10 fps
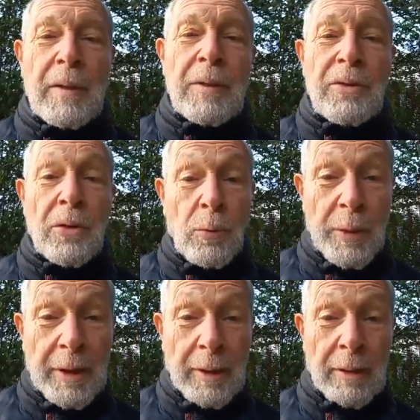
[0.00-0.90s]
So we
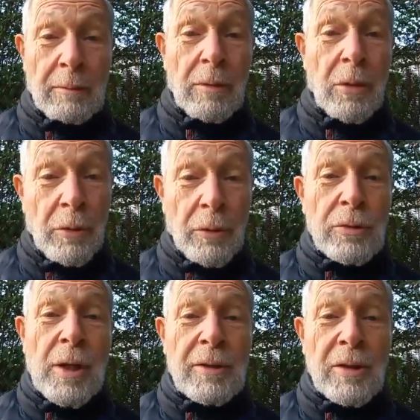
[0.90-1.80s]
can learn
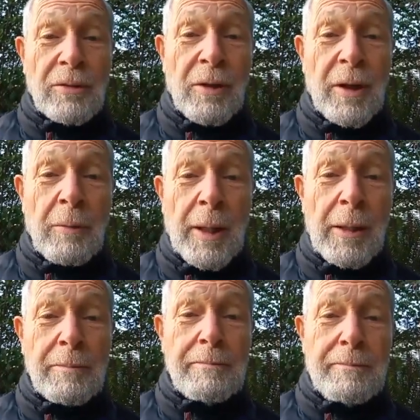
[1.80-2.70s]
those lessons very
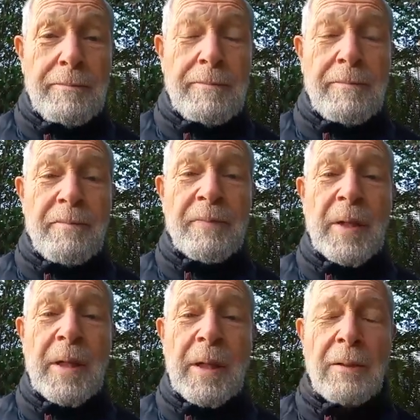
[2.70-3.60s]
well
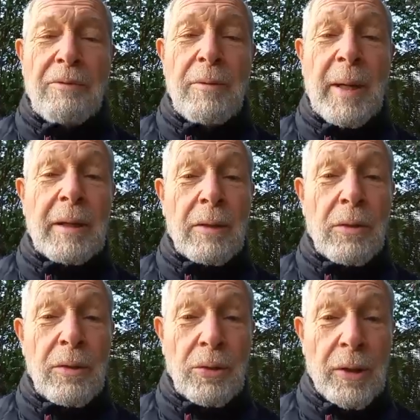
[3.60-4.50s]
if we make the
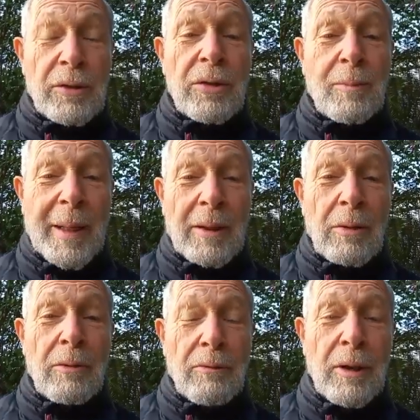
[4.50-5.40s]
good choices by our
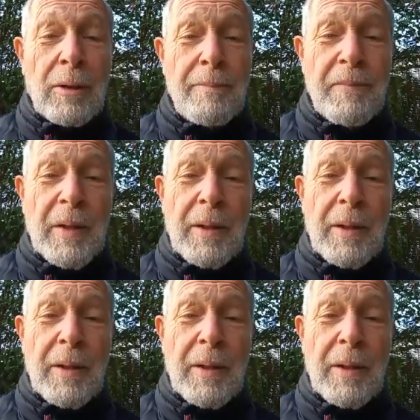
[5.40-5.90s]
own freedom.